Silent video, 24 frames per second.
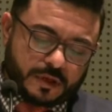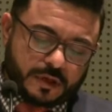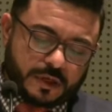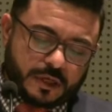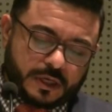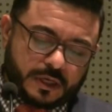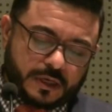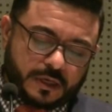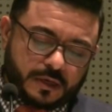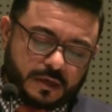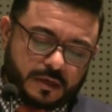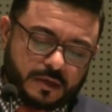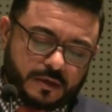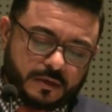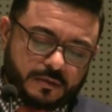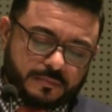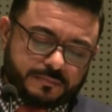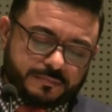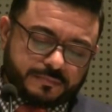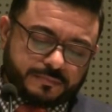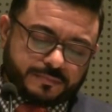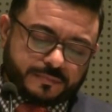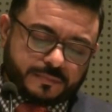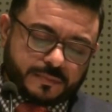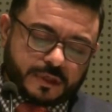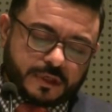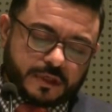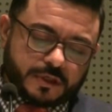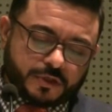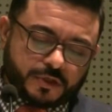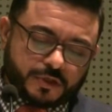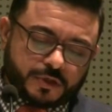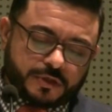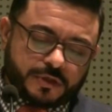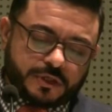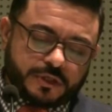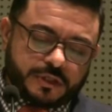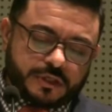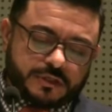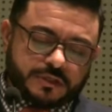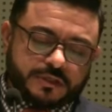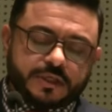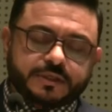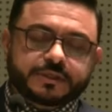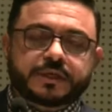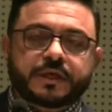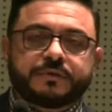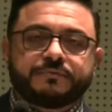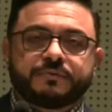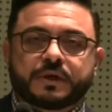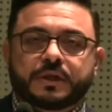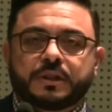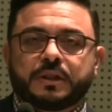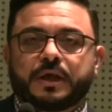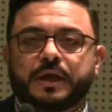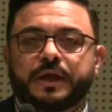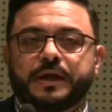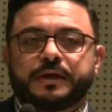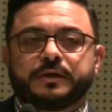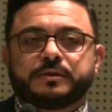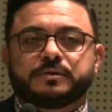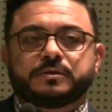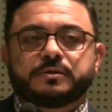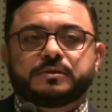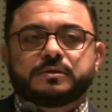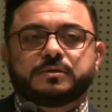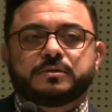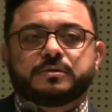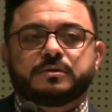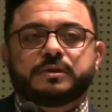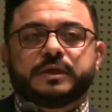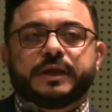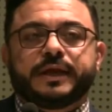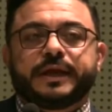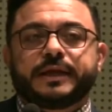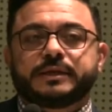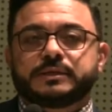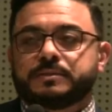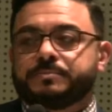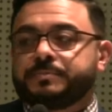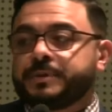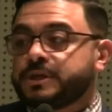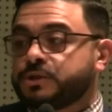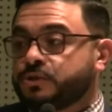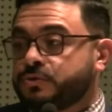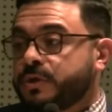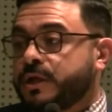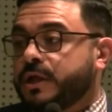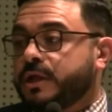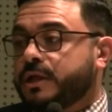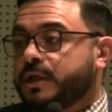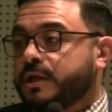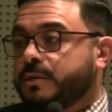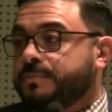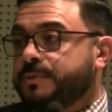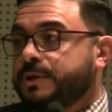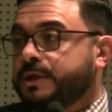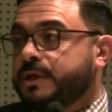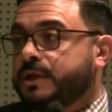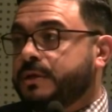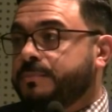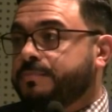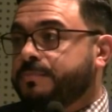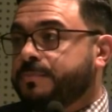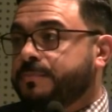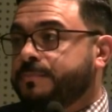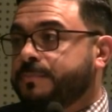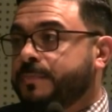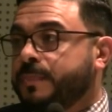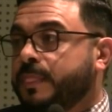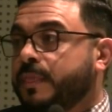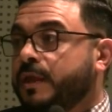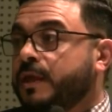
a, um, an attorney that says I have a client that has a big trial coming up.